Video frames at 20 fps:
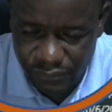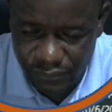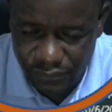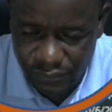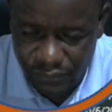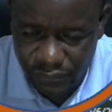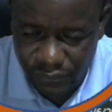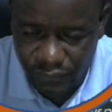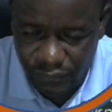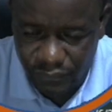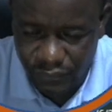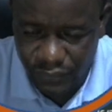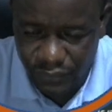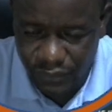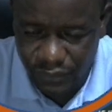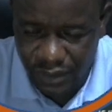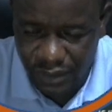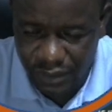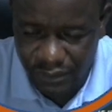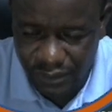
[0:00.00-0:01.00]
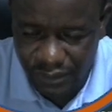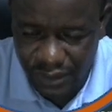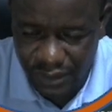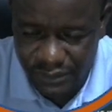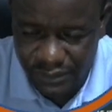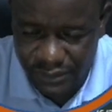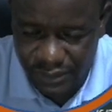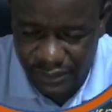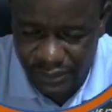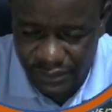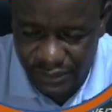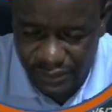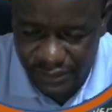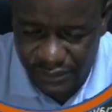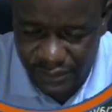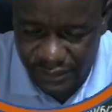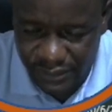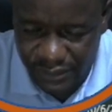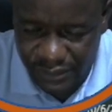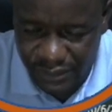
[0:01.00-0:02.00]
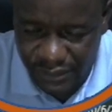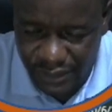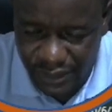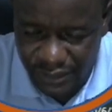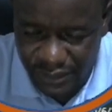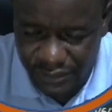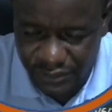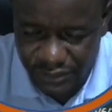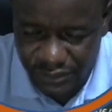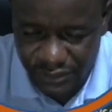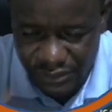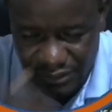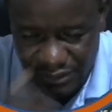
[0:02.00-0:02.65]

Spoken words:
You can right click it again and see